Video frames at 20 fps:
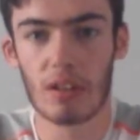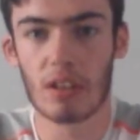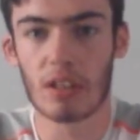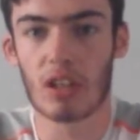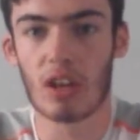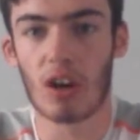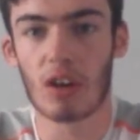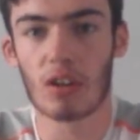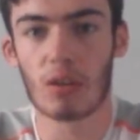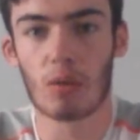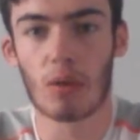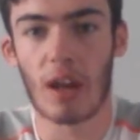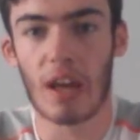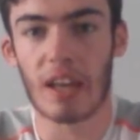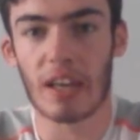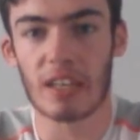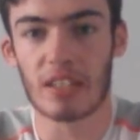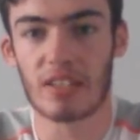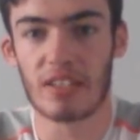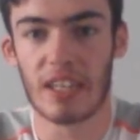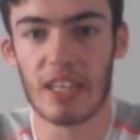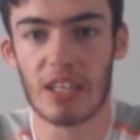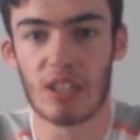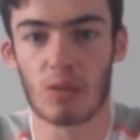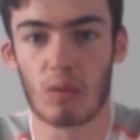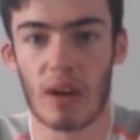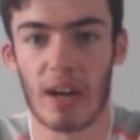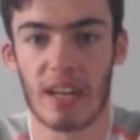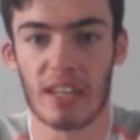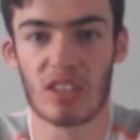it got to like a
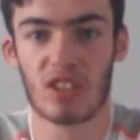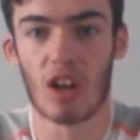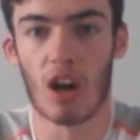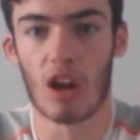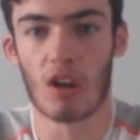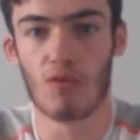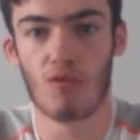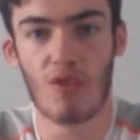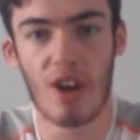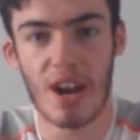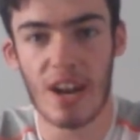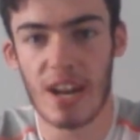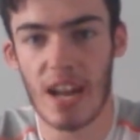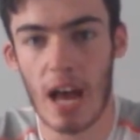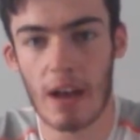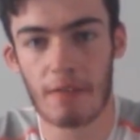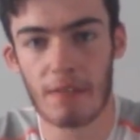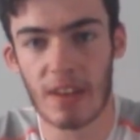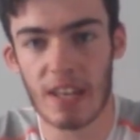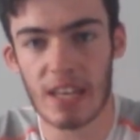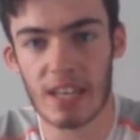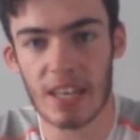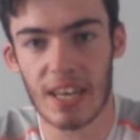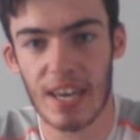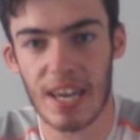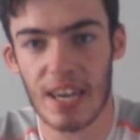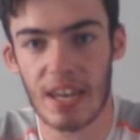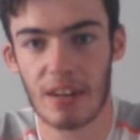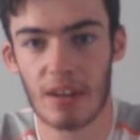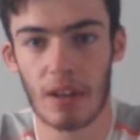stage where it started raining heavily
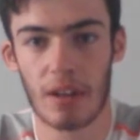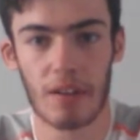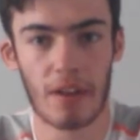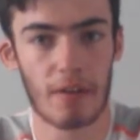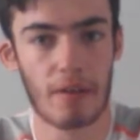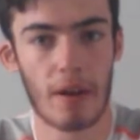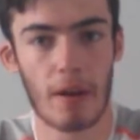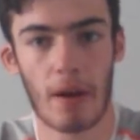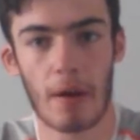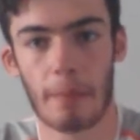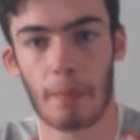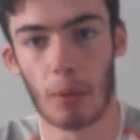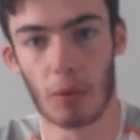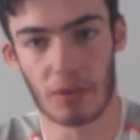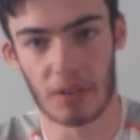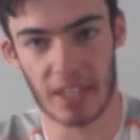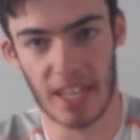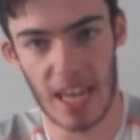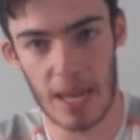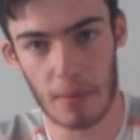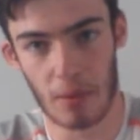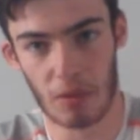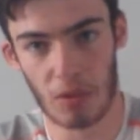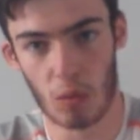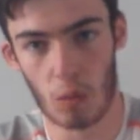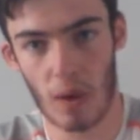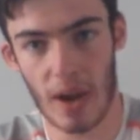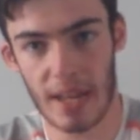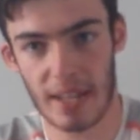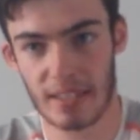again, and then Button came on
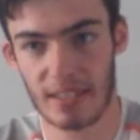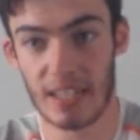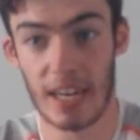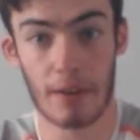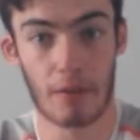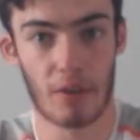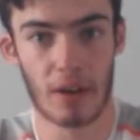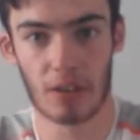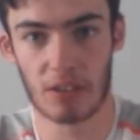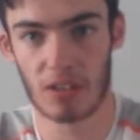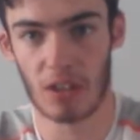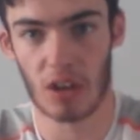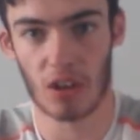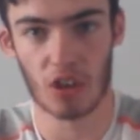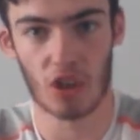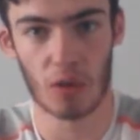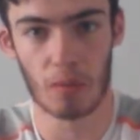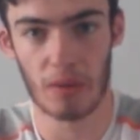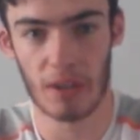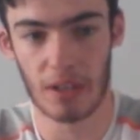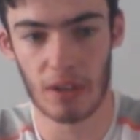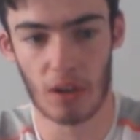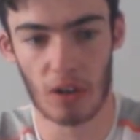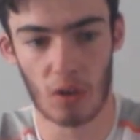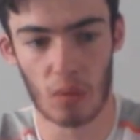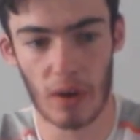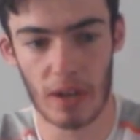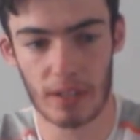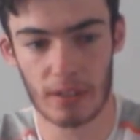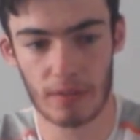the wet, and everyone else started coming in on
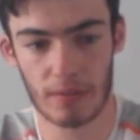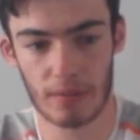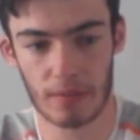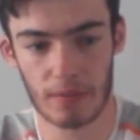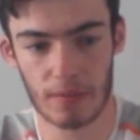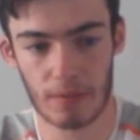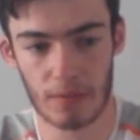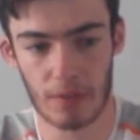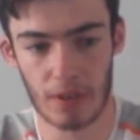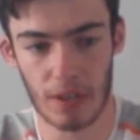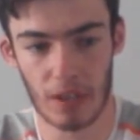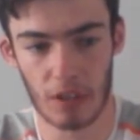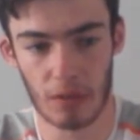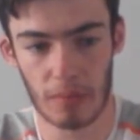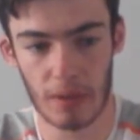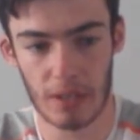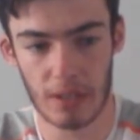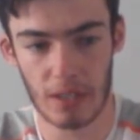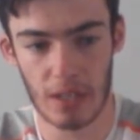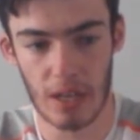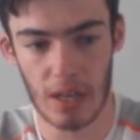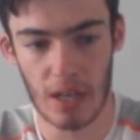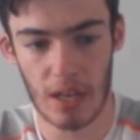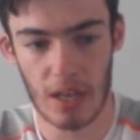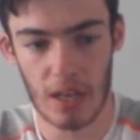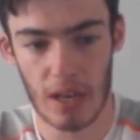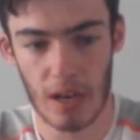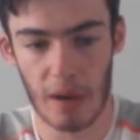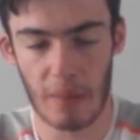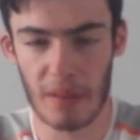the wet for a little bit.
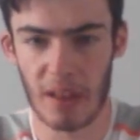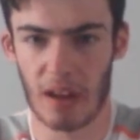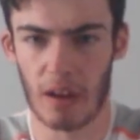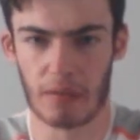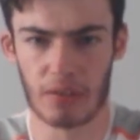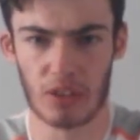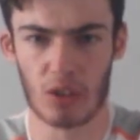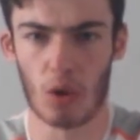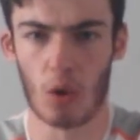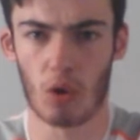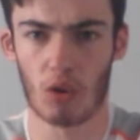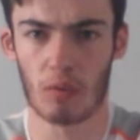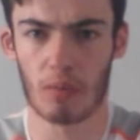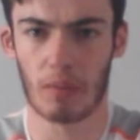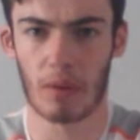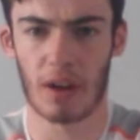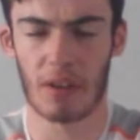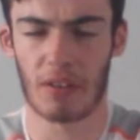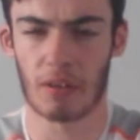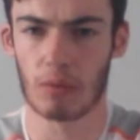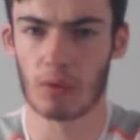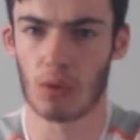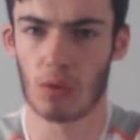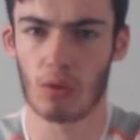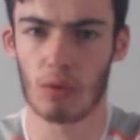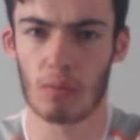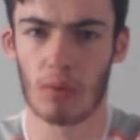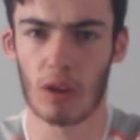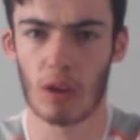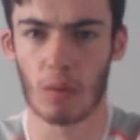But then obviously
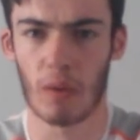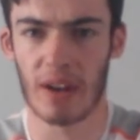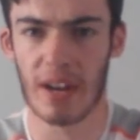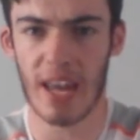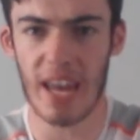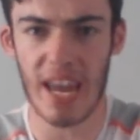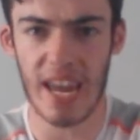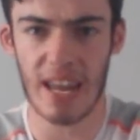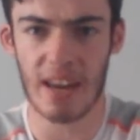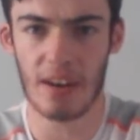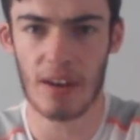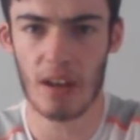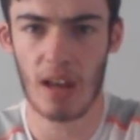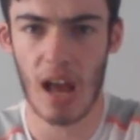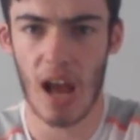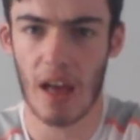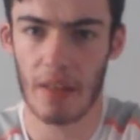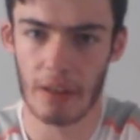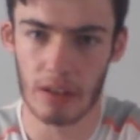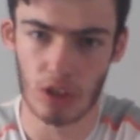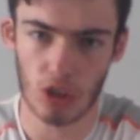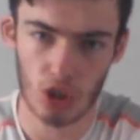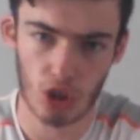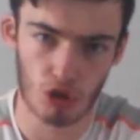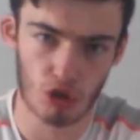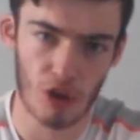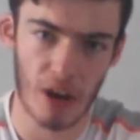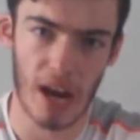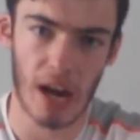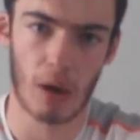Hulkenberg went in and then
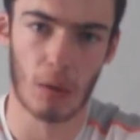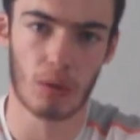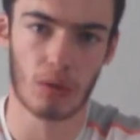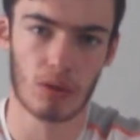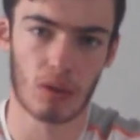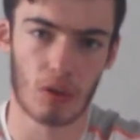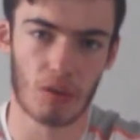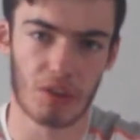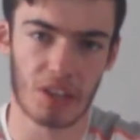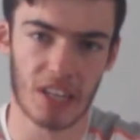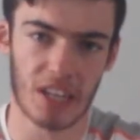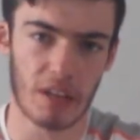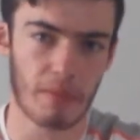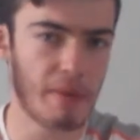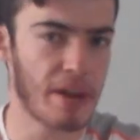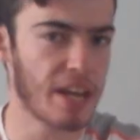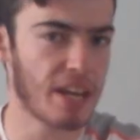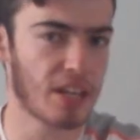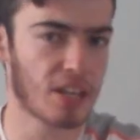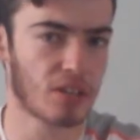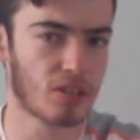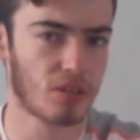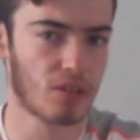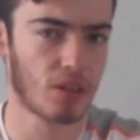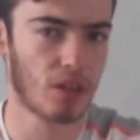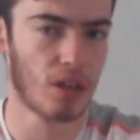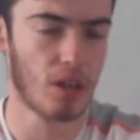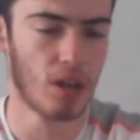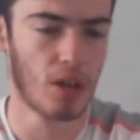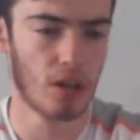straight out on the
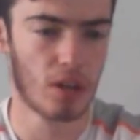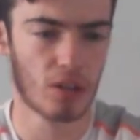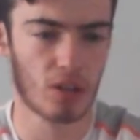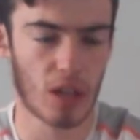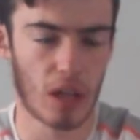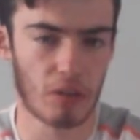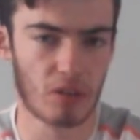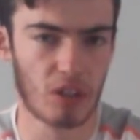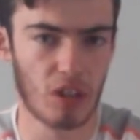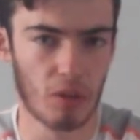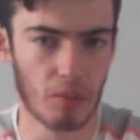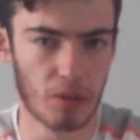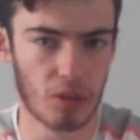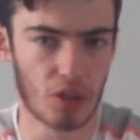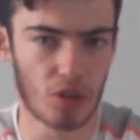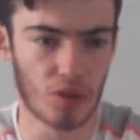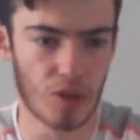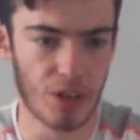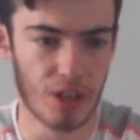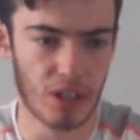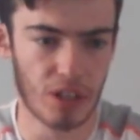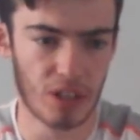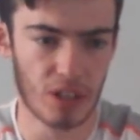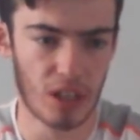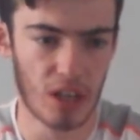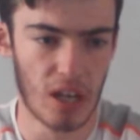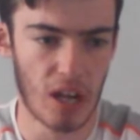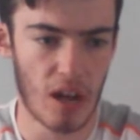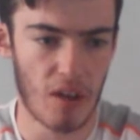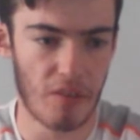intermediates. So that was a little bit strange.
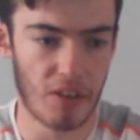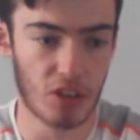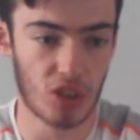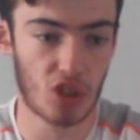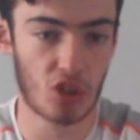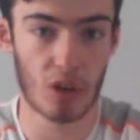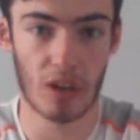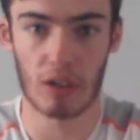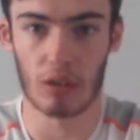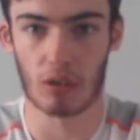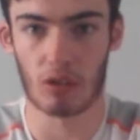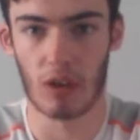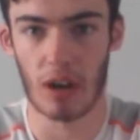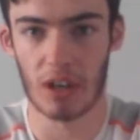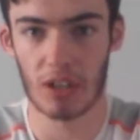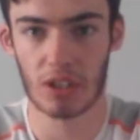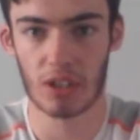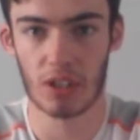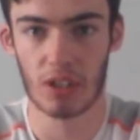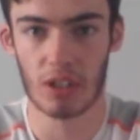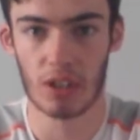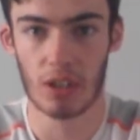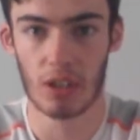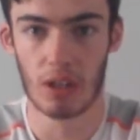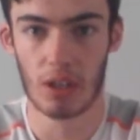Then Sutton crashed.